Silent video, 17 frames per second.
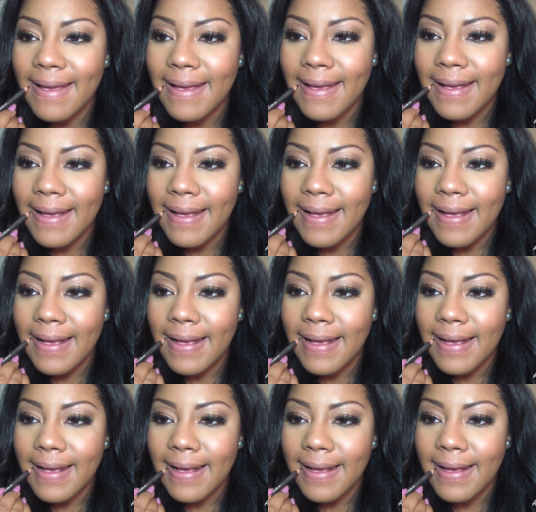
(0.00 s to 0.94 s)

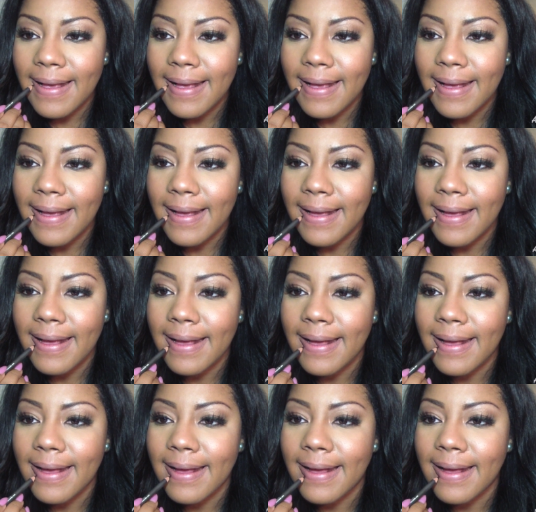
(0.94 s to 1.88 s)

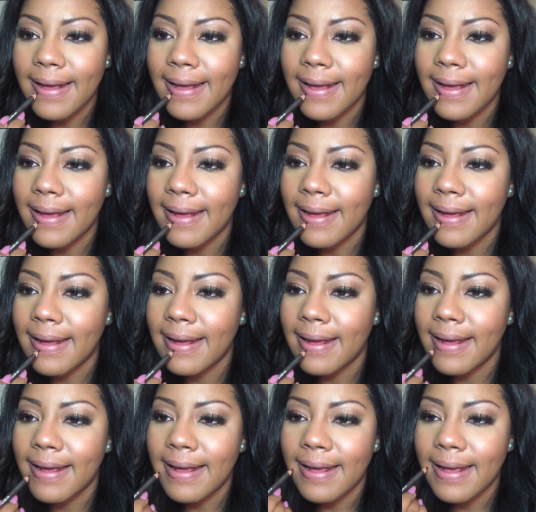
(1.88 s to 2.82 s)

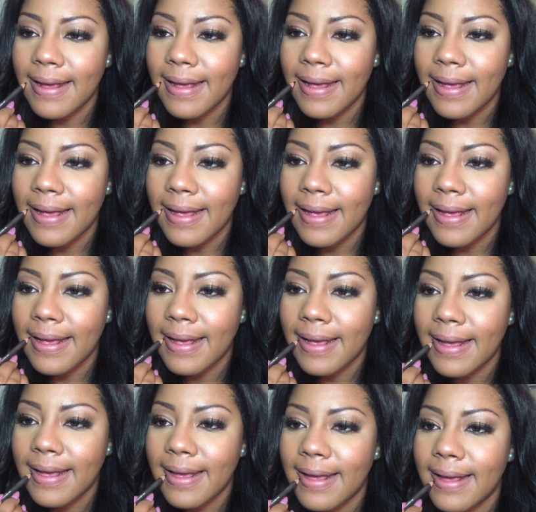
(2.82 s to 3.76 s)

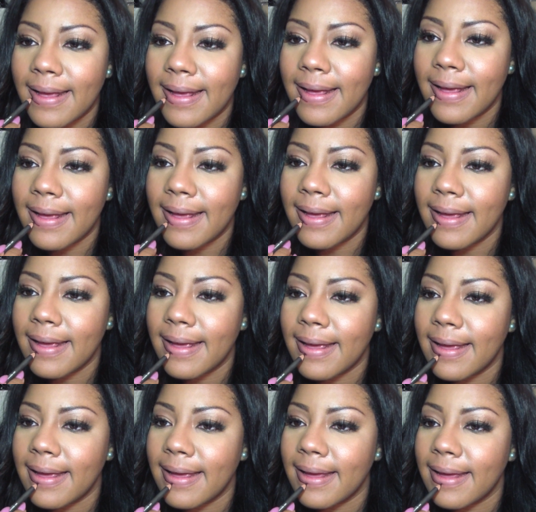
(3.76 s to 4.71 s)

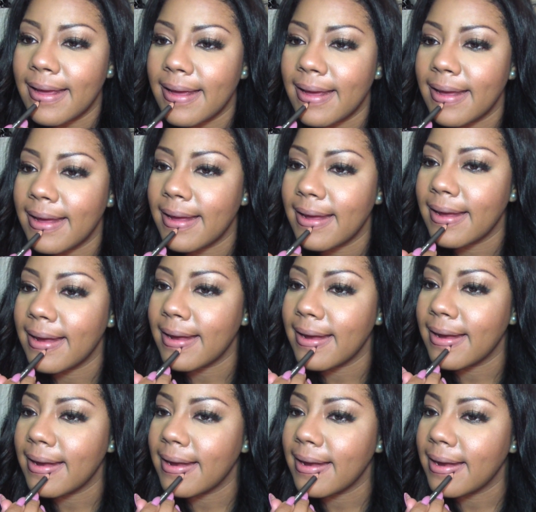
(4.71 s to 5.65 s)

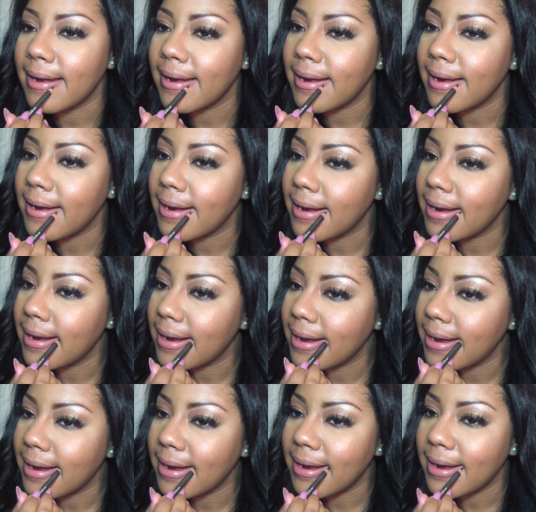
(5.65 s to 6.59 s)

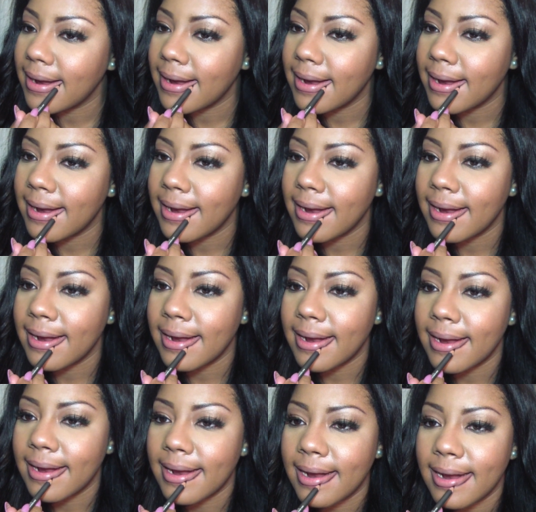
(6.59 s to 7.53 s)

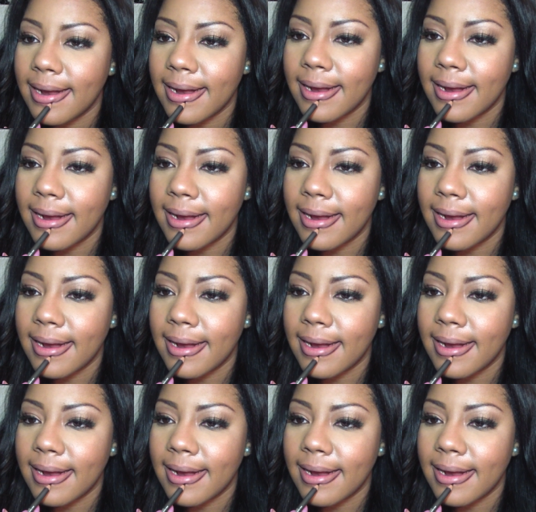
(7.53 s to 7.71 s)
Nothing is said.